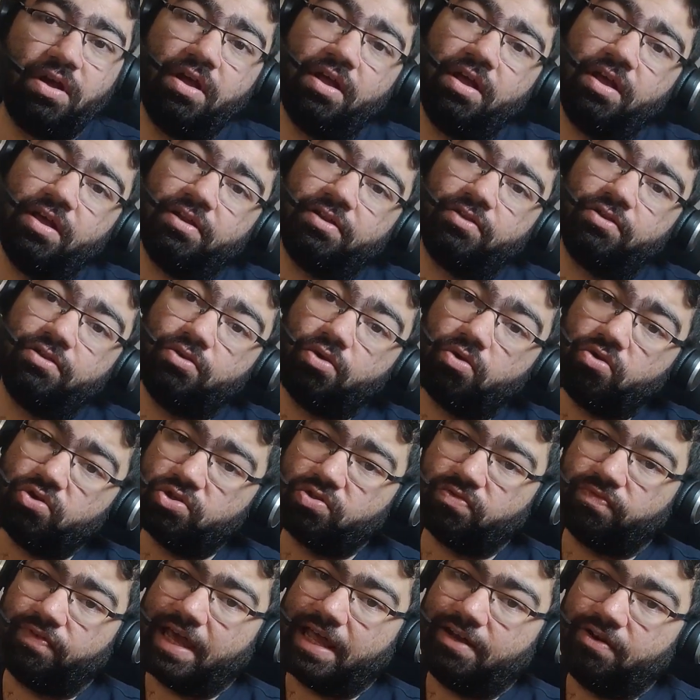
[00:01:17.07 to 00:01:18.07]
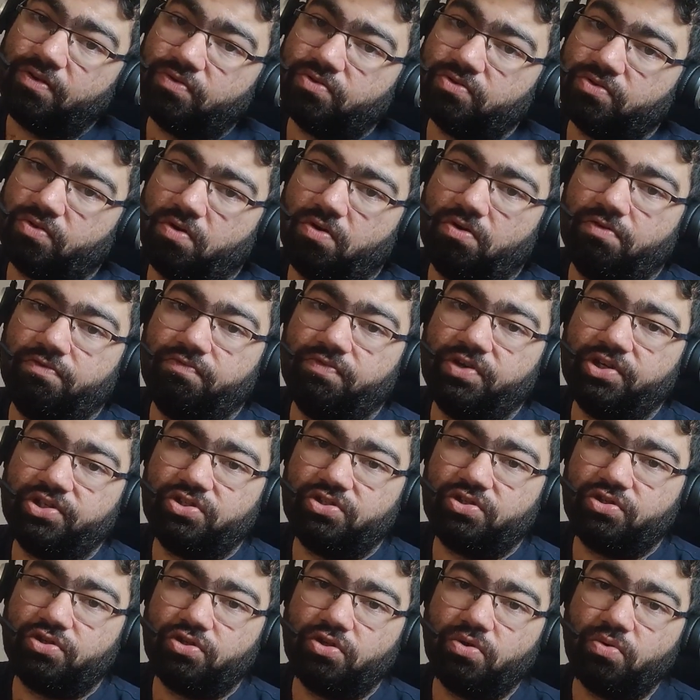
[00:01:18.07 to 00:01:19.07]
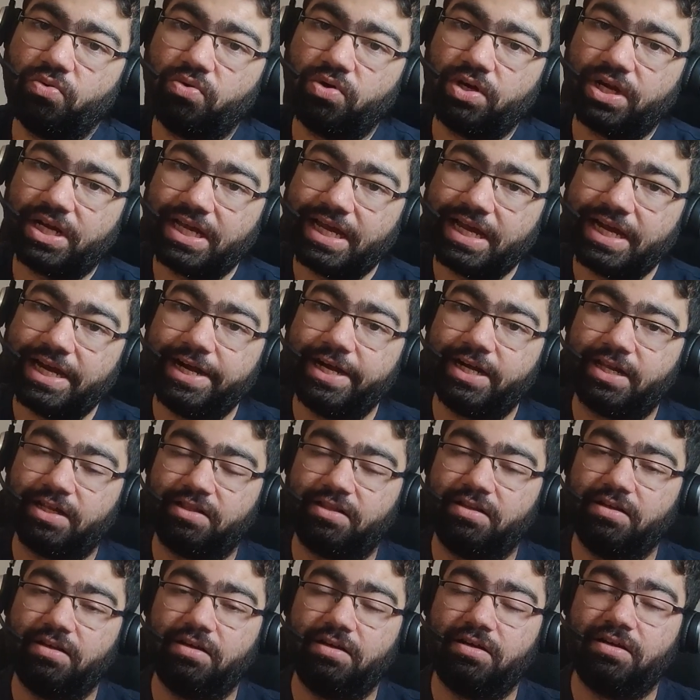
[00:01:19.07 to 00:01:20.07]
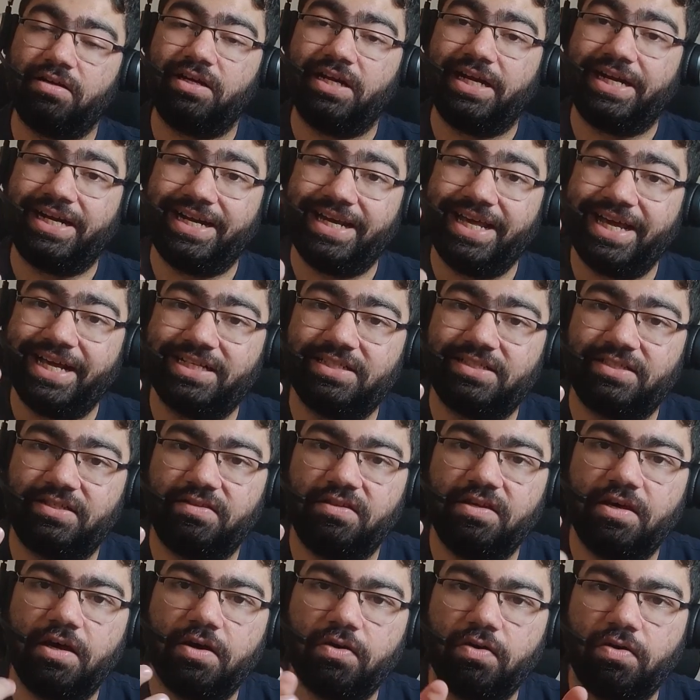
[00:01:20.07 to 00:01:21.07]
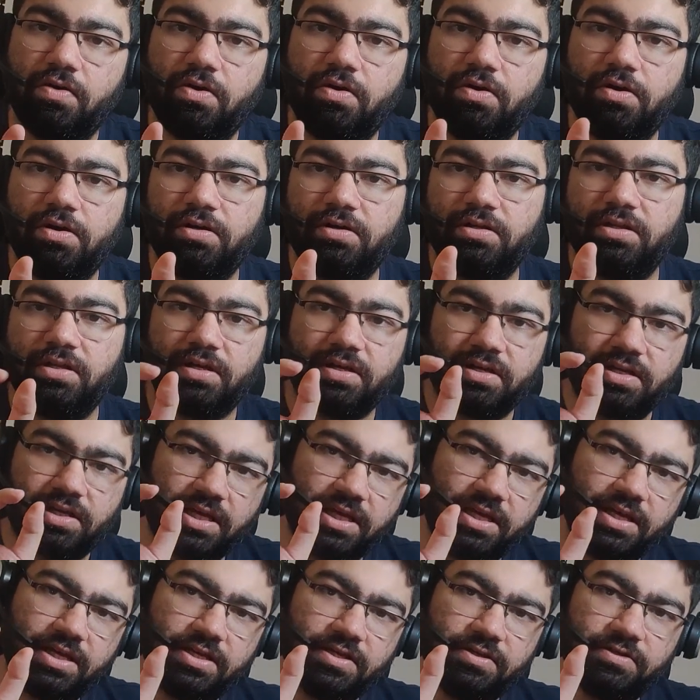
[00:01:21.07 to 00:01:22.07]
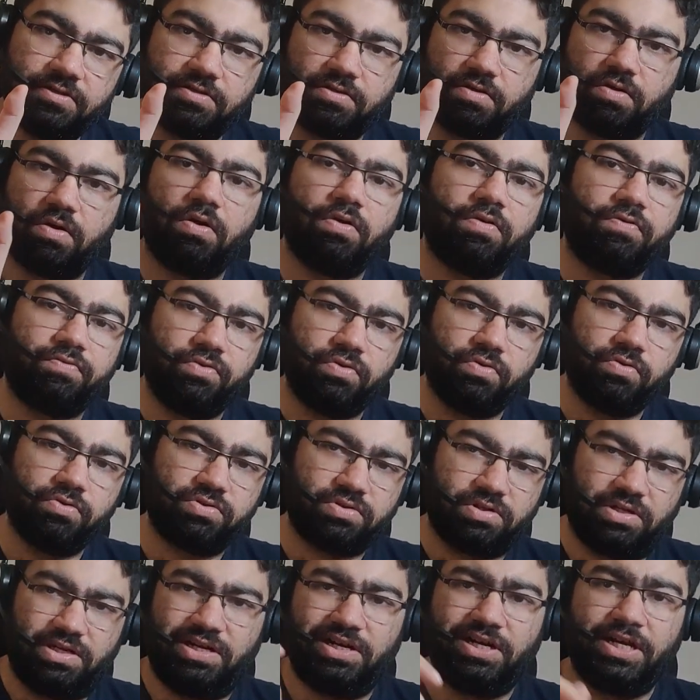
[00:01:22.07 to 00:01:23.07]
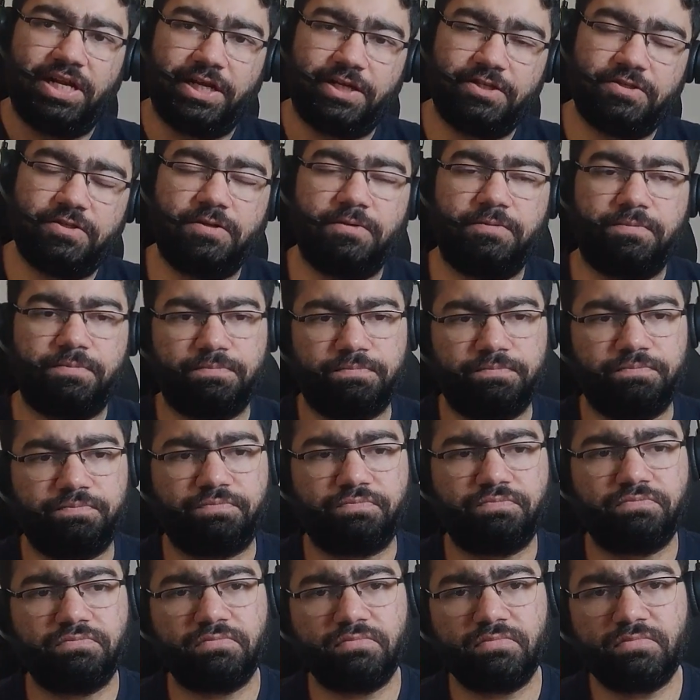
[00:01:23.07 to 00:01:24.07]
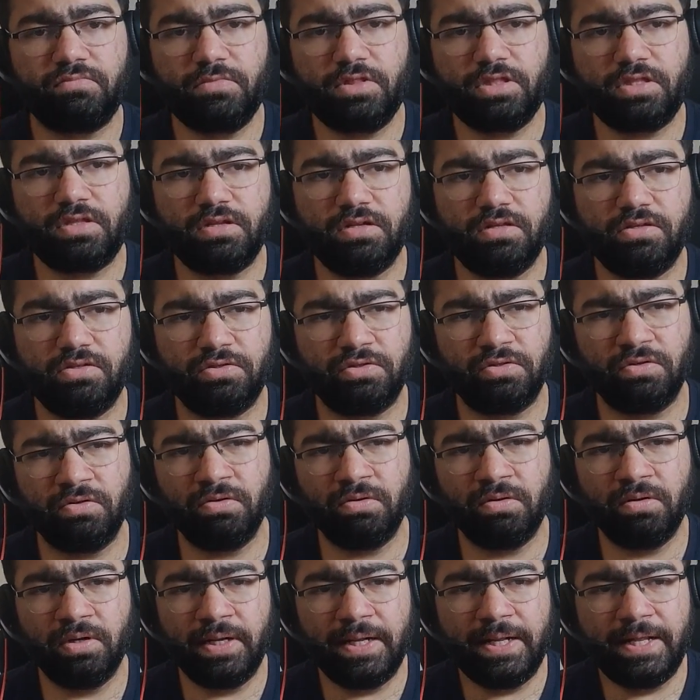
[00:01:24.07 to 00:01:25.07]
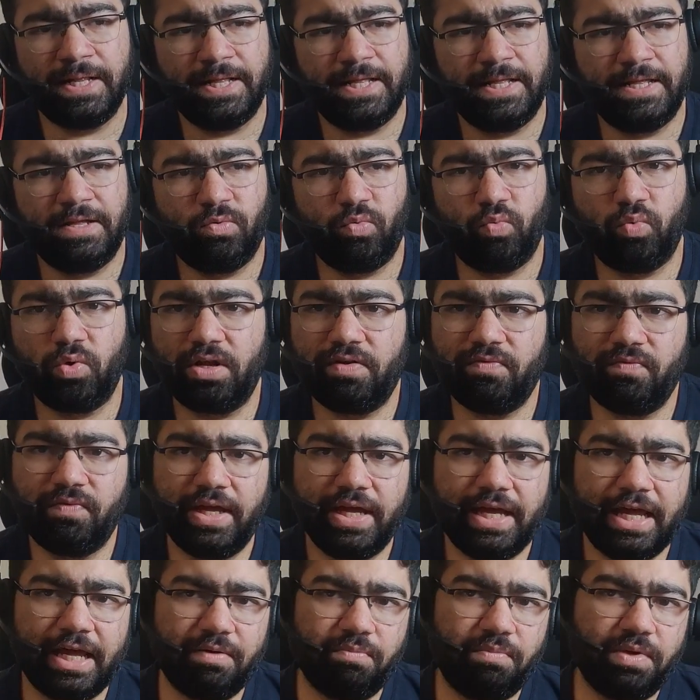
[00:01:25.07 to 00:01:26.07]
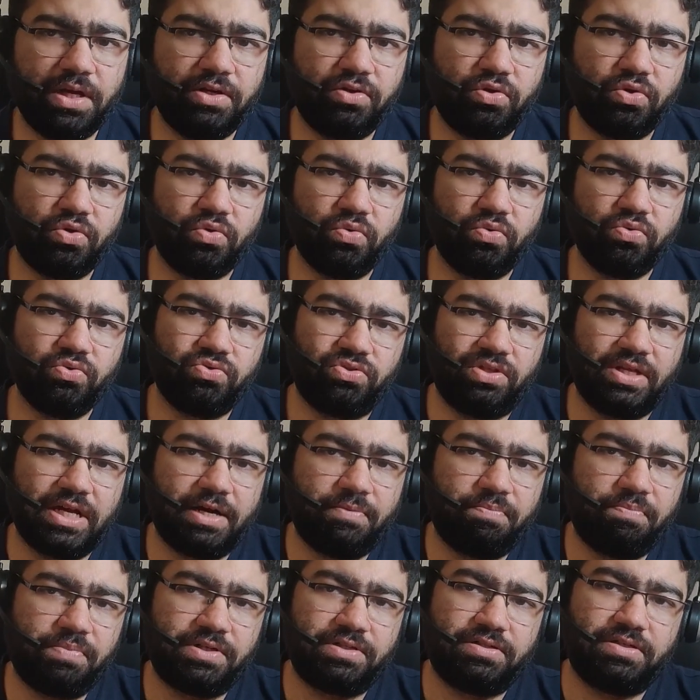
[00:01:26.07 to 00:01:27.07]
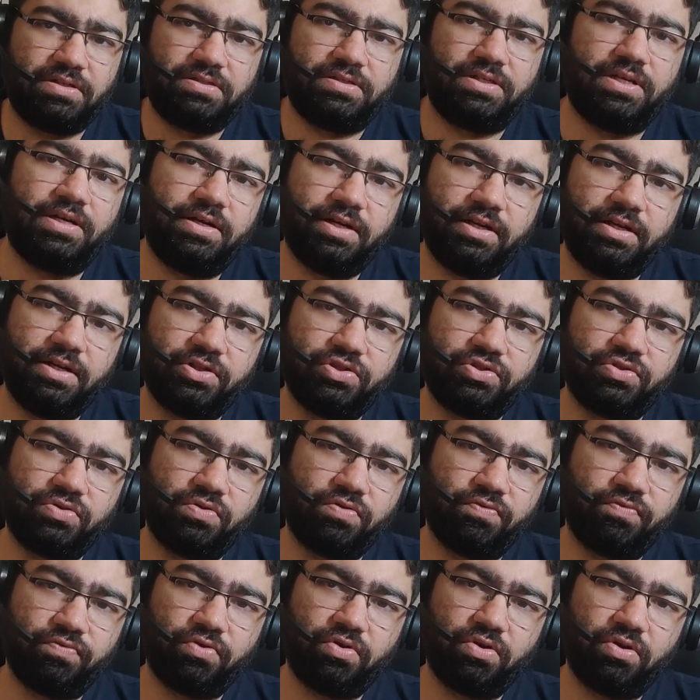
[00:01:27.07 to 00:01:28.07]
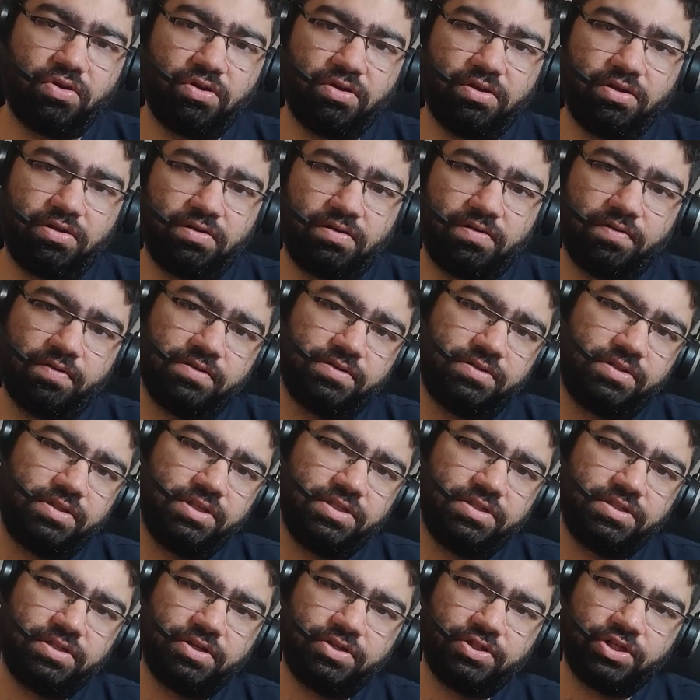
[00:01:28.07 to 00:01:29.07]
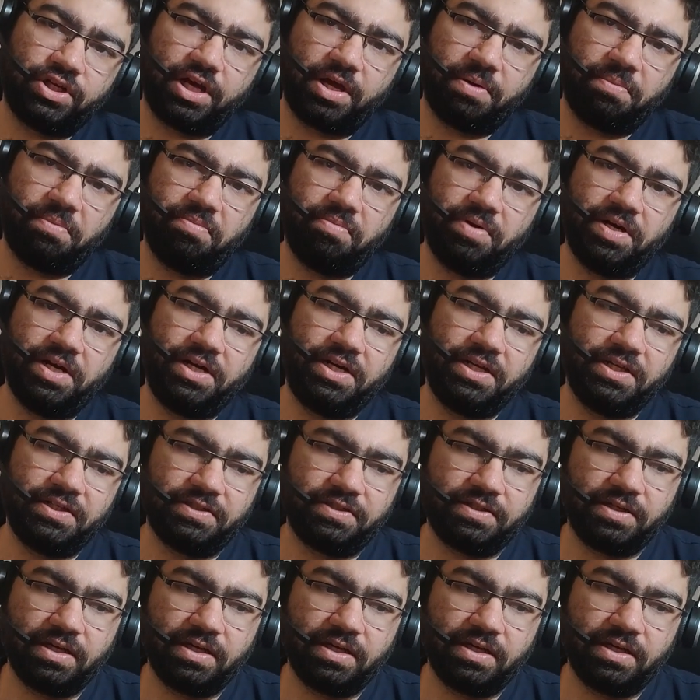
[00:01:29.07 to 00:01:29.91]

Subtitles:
Those values on which you create the index, they are called the keys of those index. So one way can be to use that persistent data store for these searching capabilities.